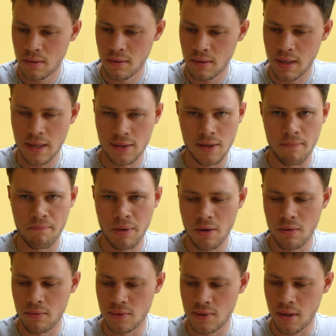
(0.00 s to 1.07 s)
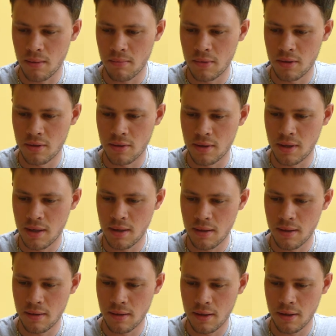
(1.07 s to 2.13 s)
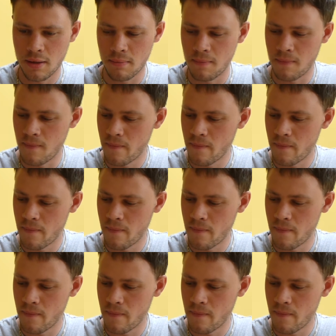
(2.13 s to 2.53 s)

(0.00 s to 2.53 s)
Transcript: and as it builds up you should hear the